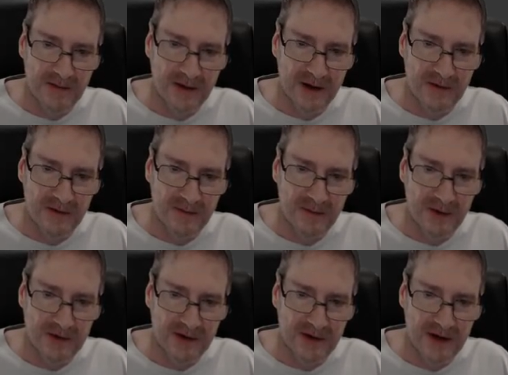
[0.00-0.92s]
I'm going to
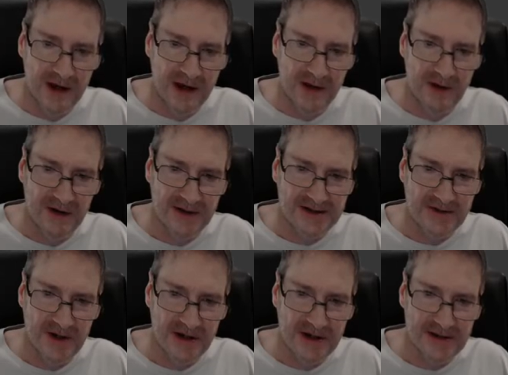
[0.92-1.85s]
put it here where
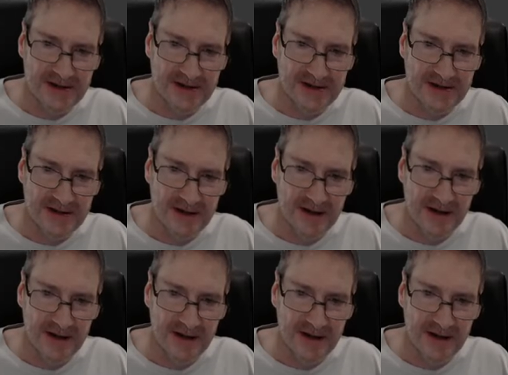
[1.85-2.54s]
this one is.